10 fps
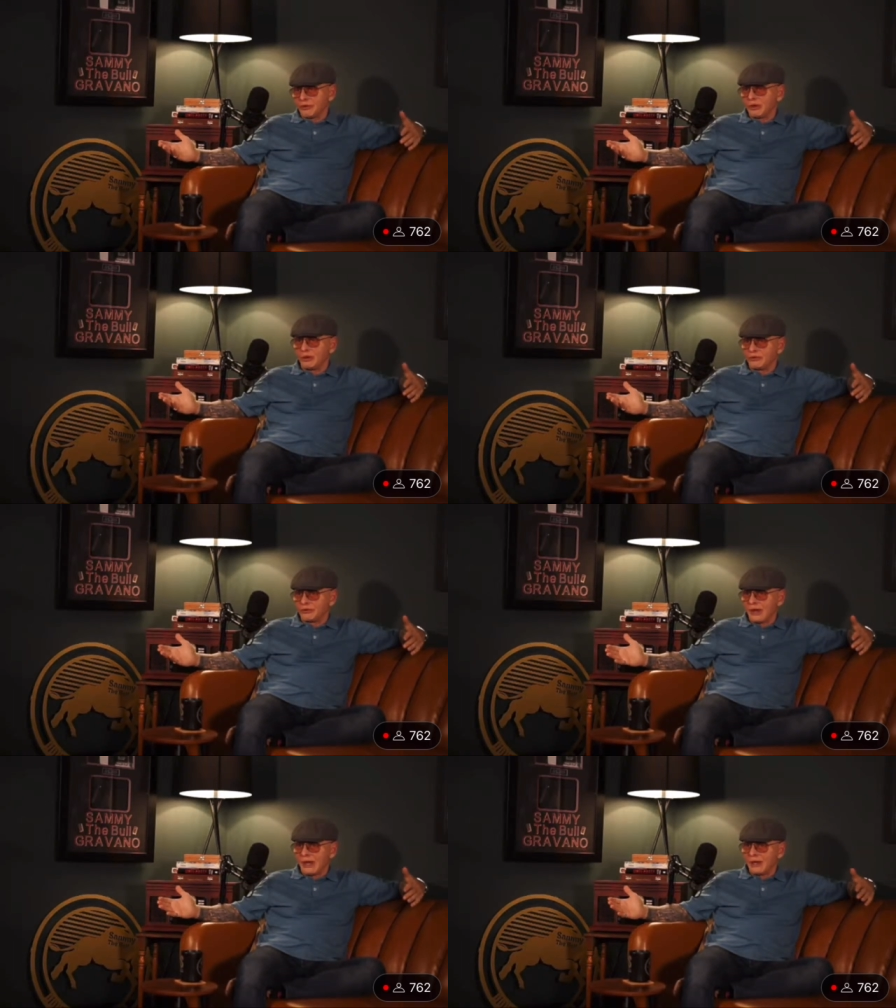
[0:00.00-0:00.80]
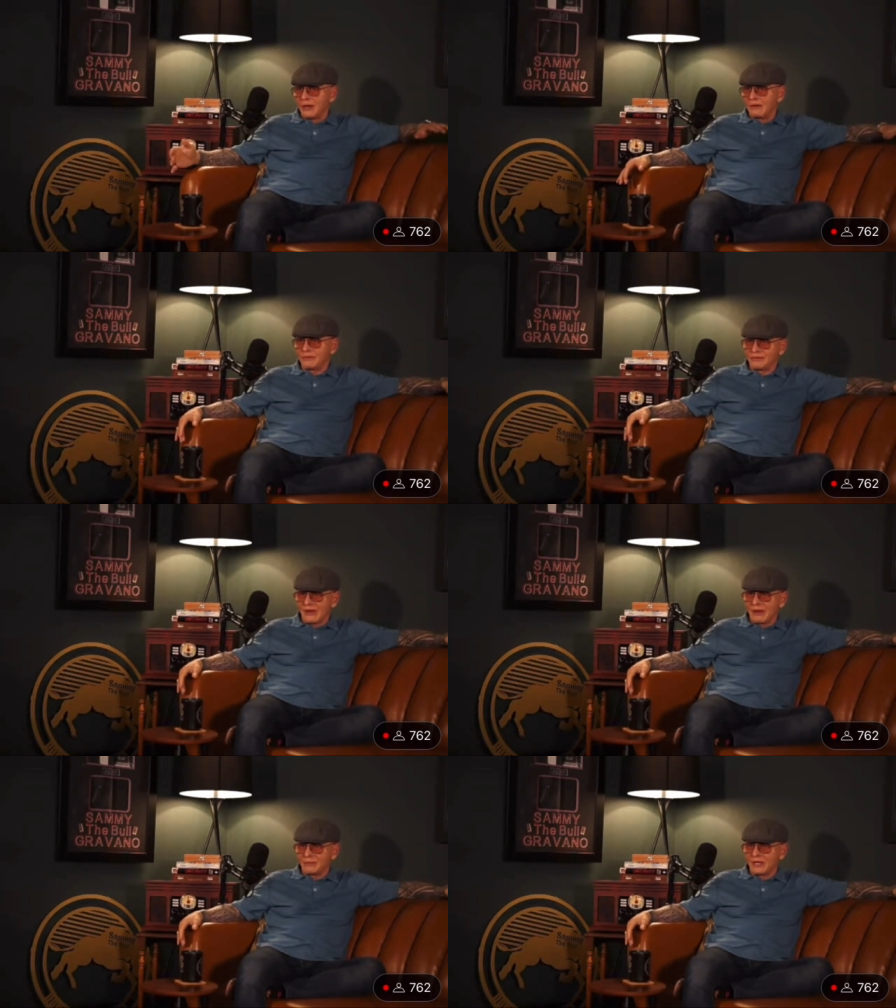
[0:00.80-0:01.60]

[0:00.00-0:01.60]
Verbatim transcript: and consigliere of the family.